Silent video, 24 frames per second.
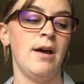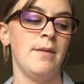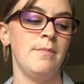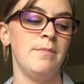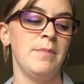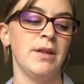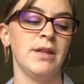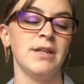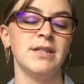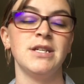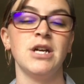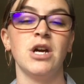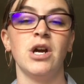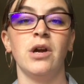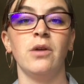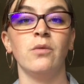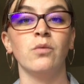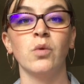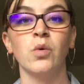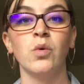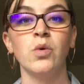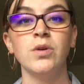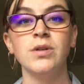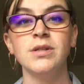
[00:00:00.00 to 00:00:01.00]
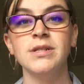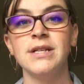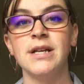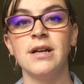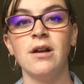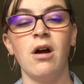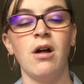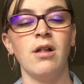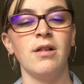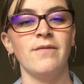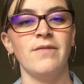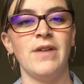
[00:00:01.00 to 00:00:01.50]
military rules, and
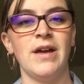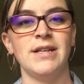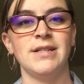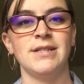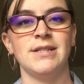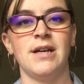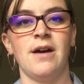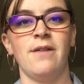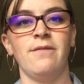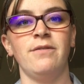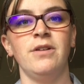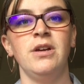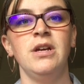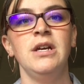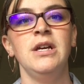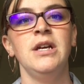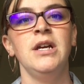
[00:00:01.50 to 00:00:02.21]
all of that stuff.